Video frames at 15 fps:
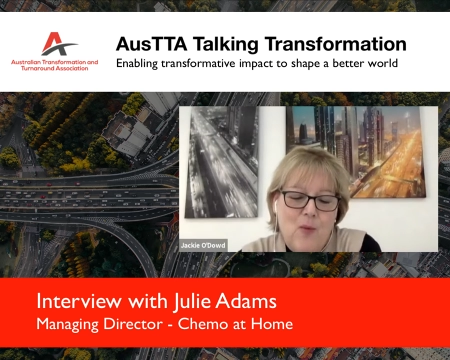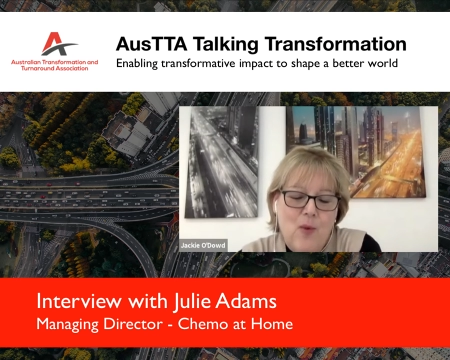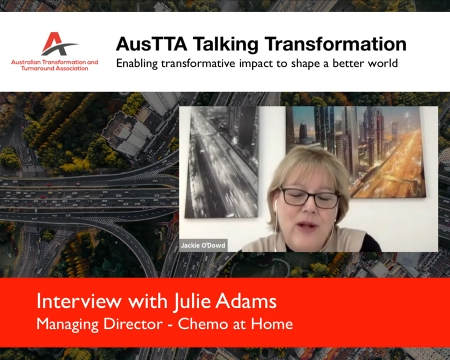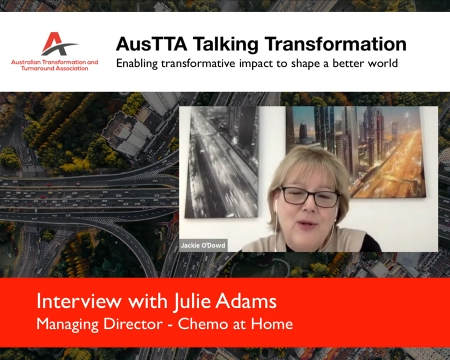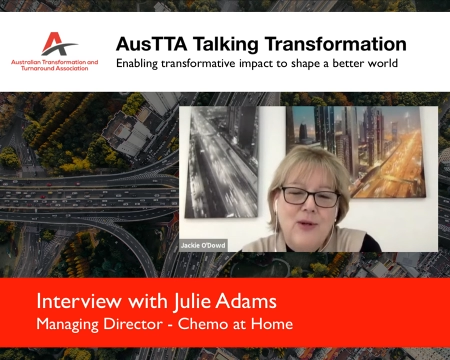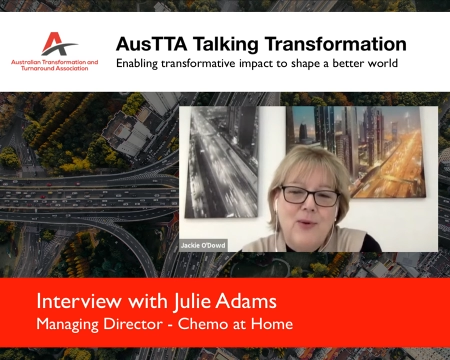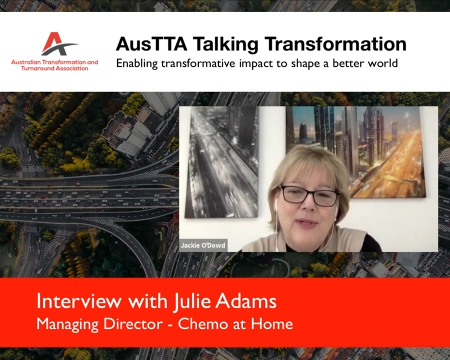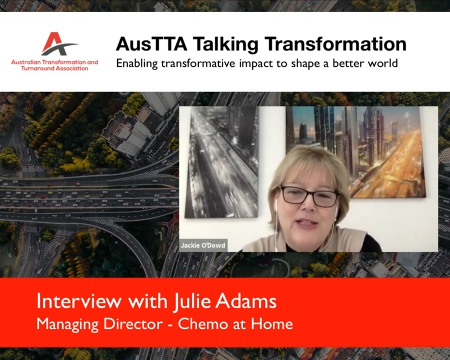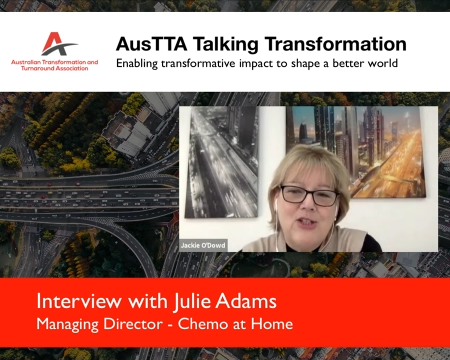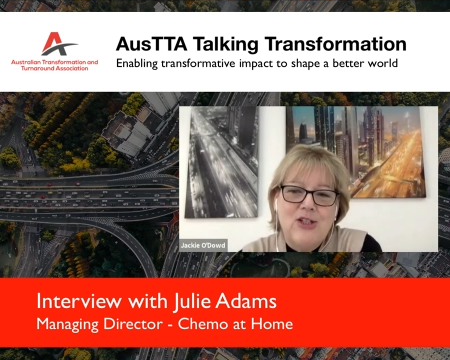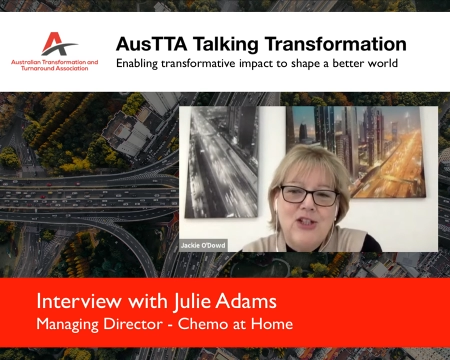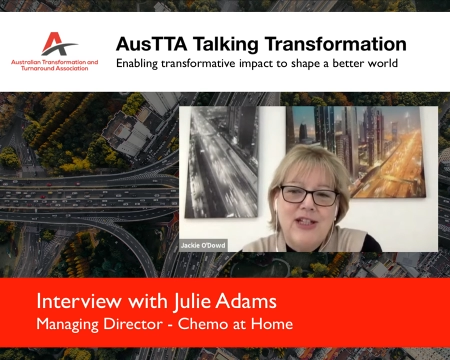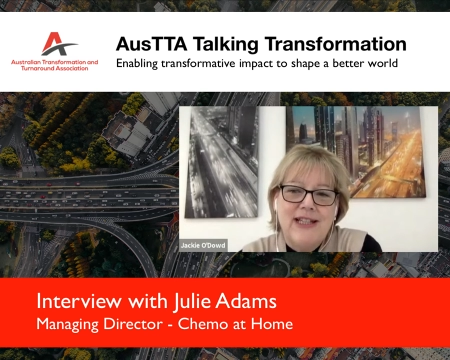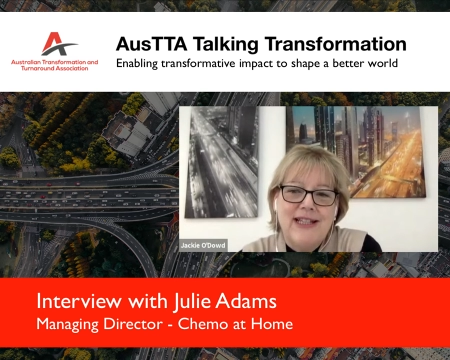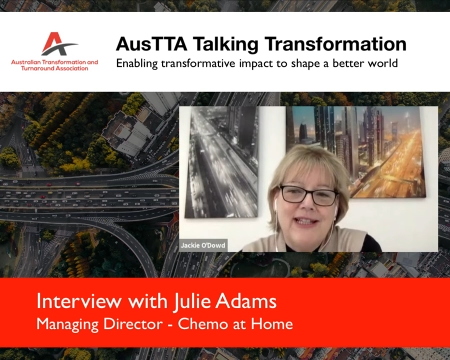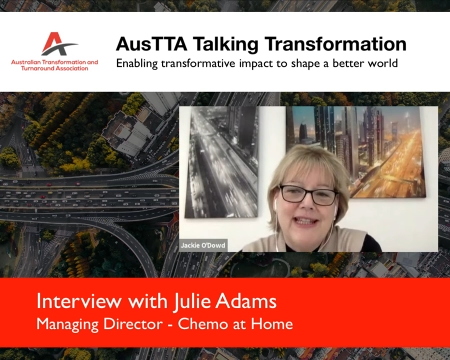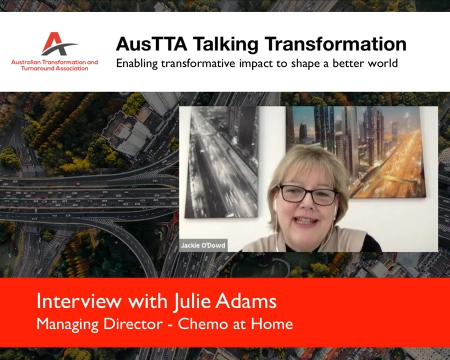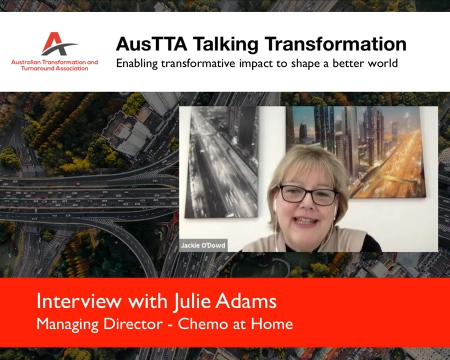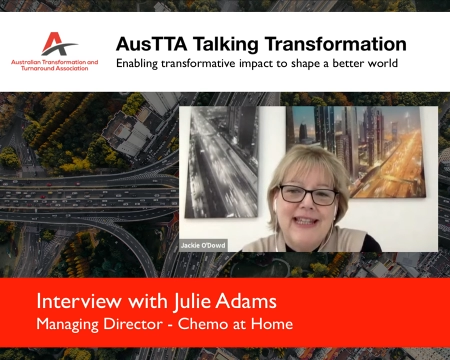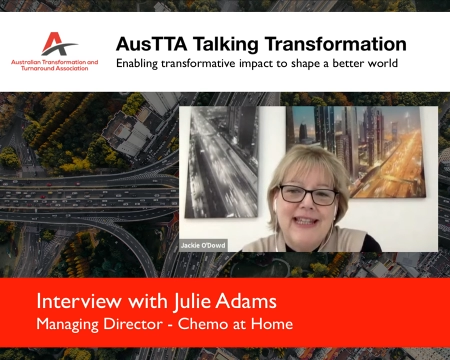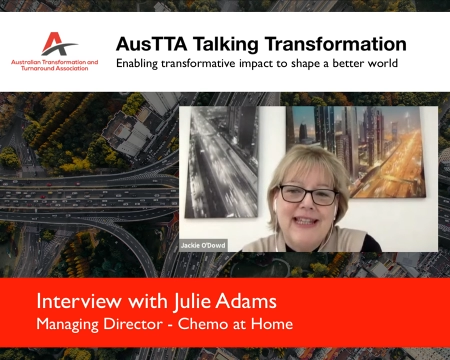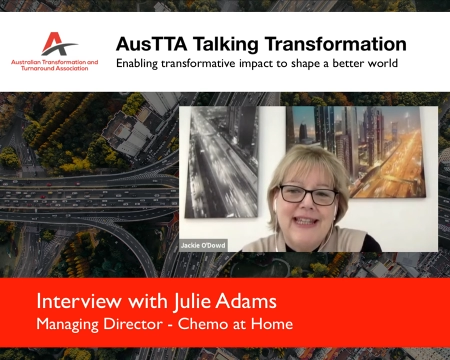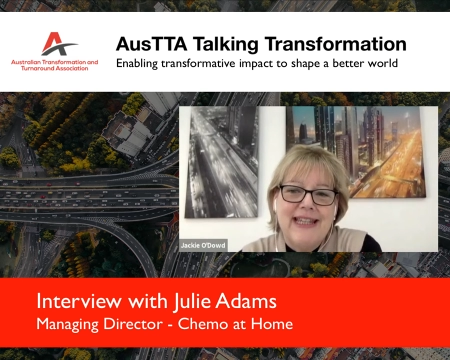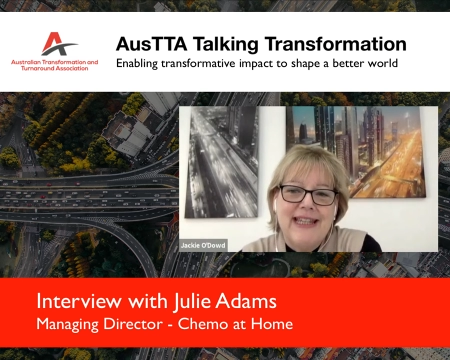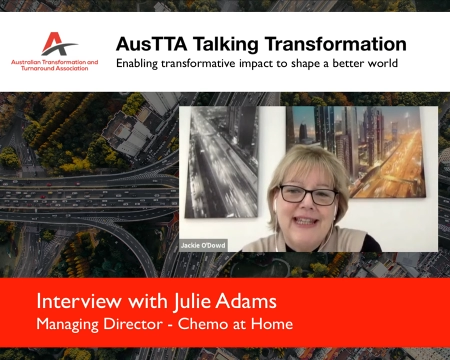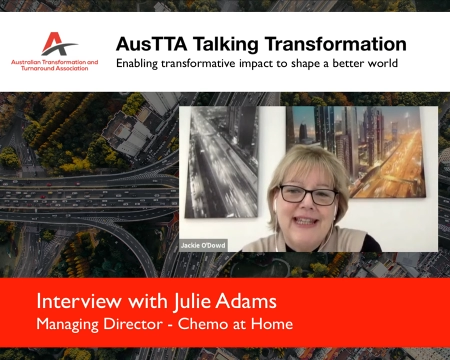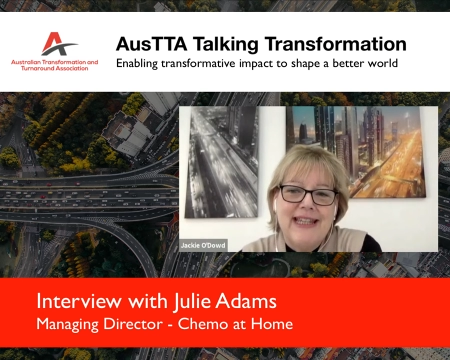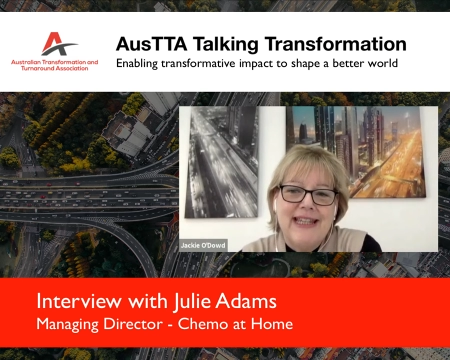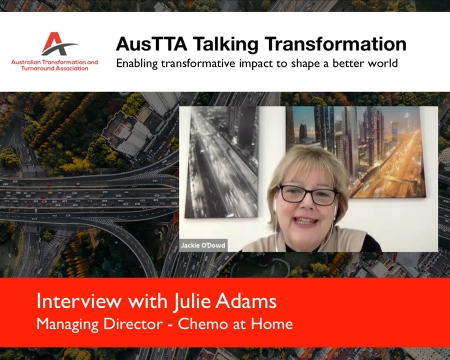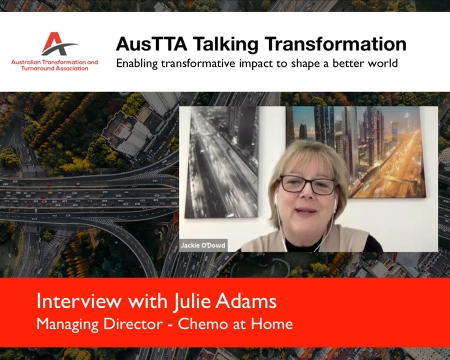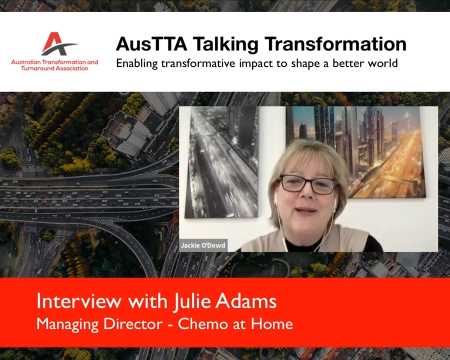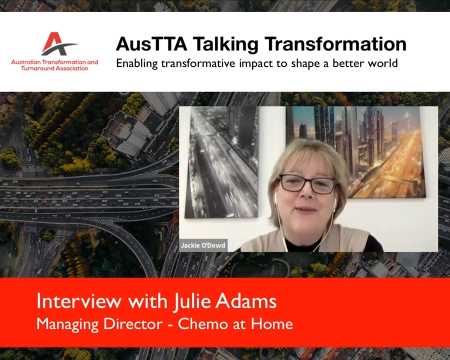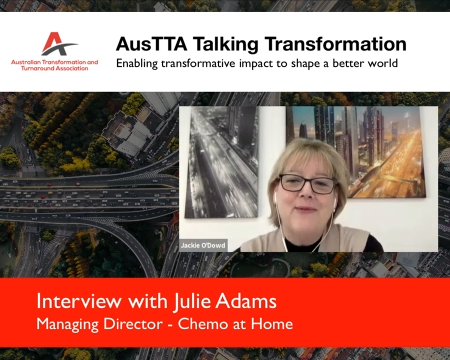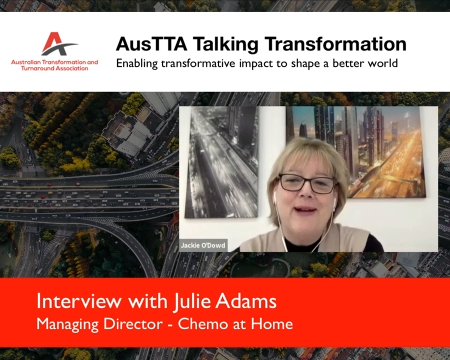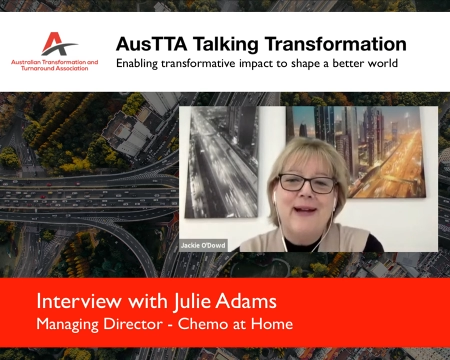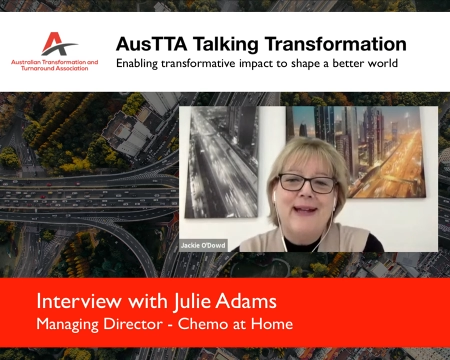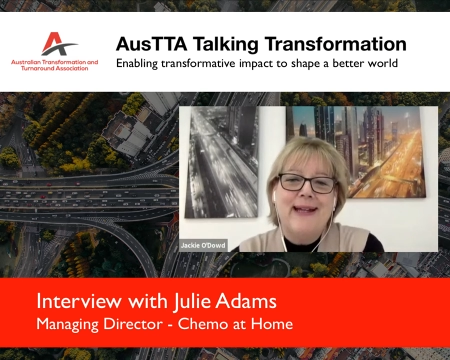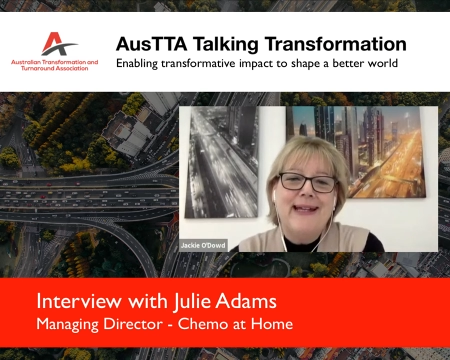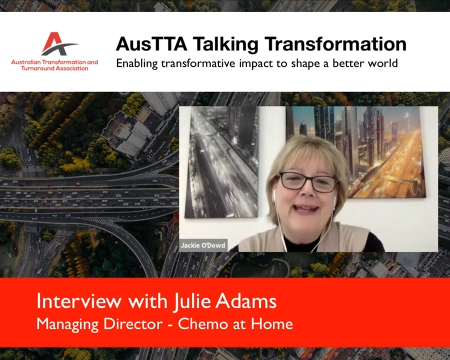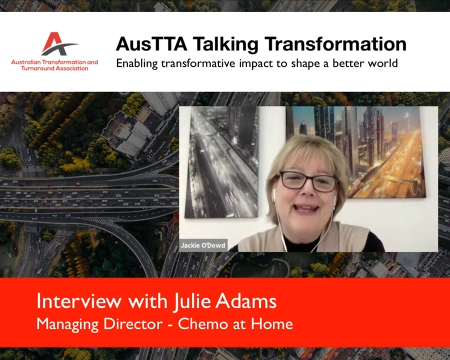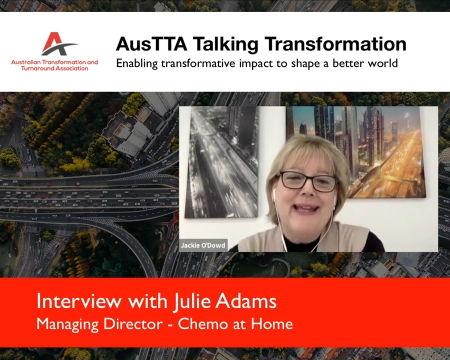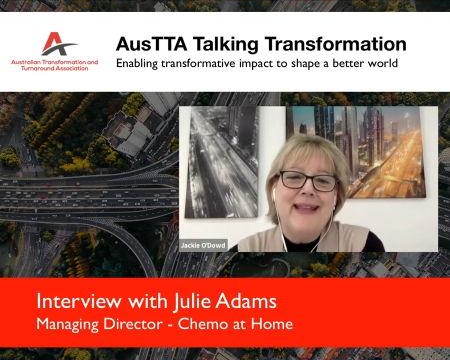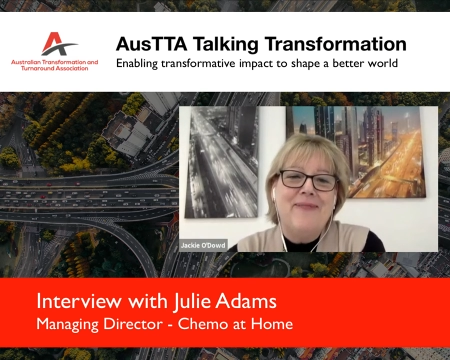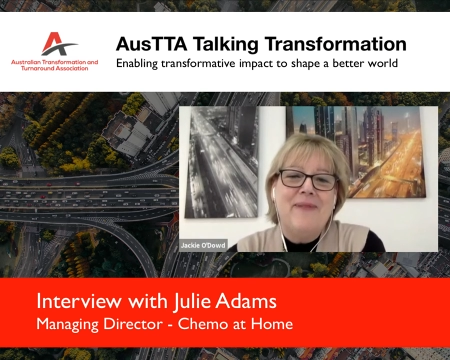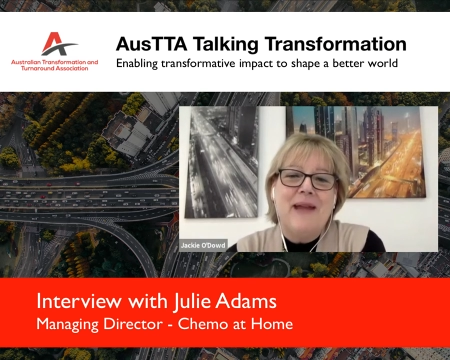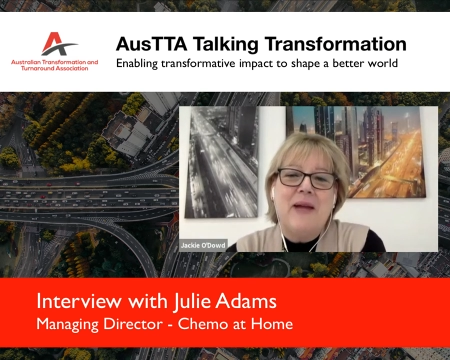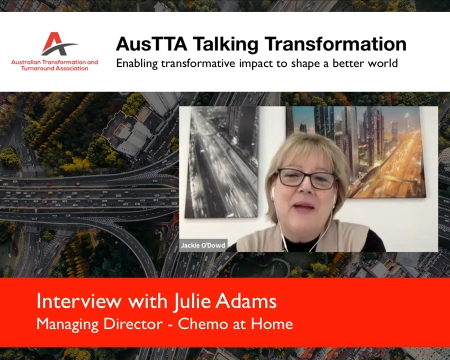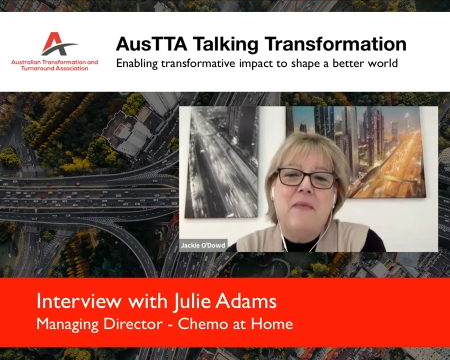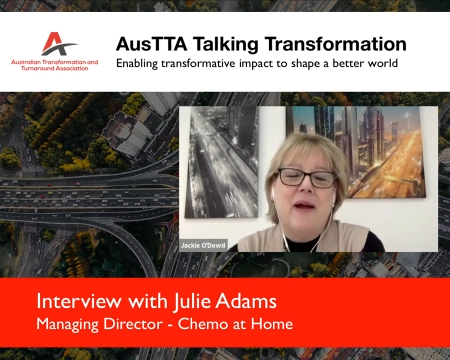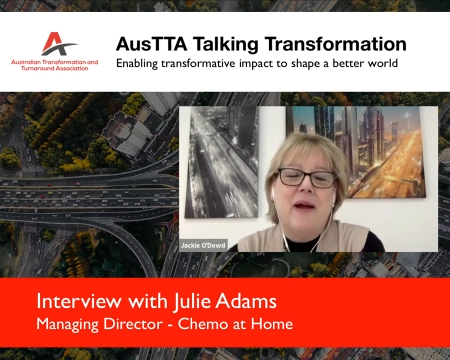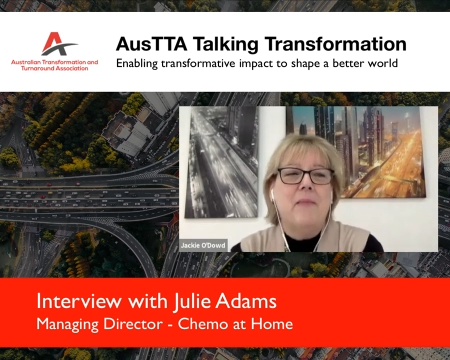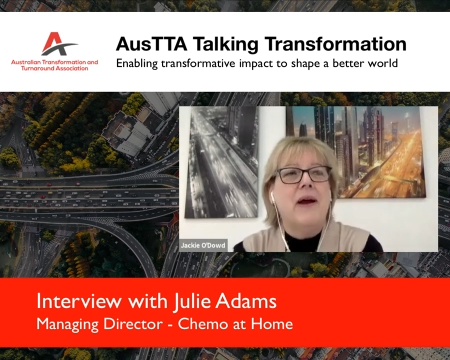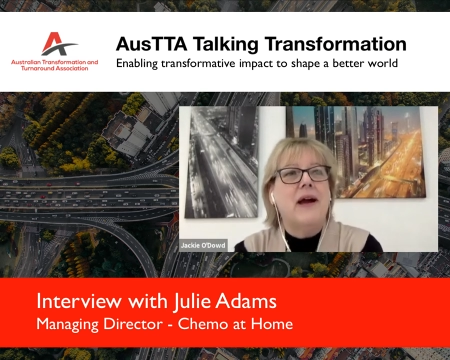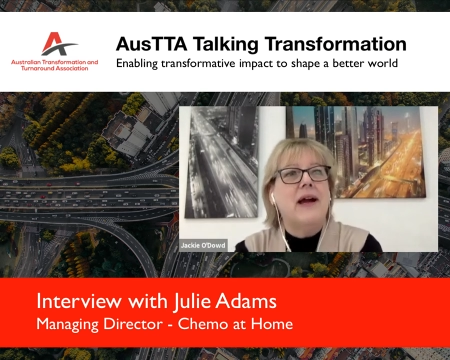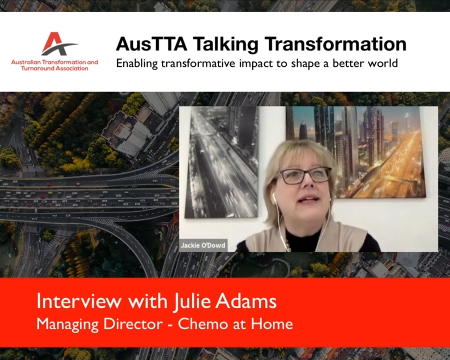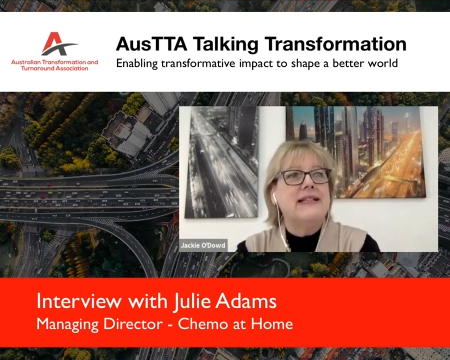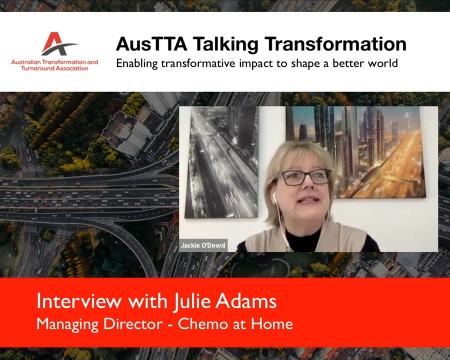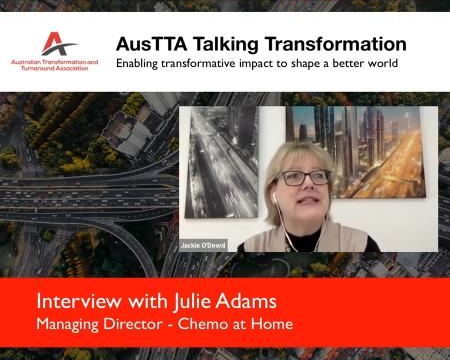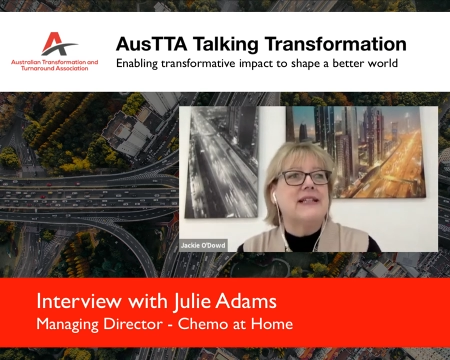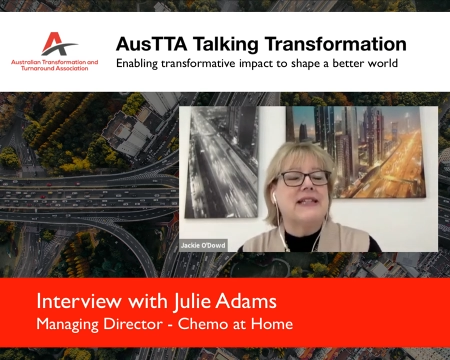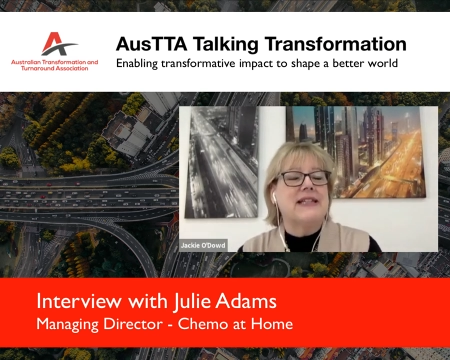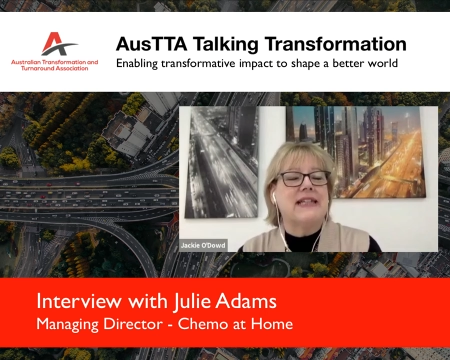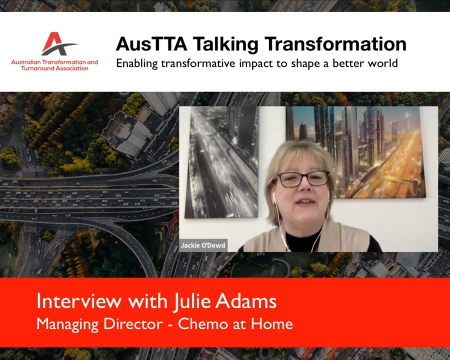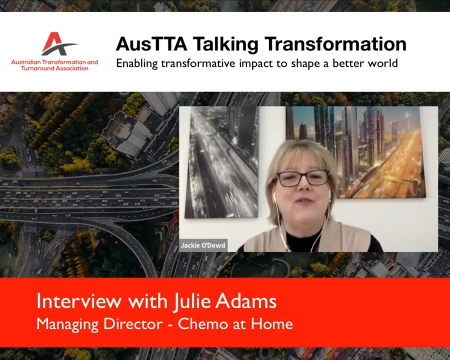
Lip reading: one question that's bubbling away in the back of my mind is,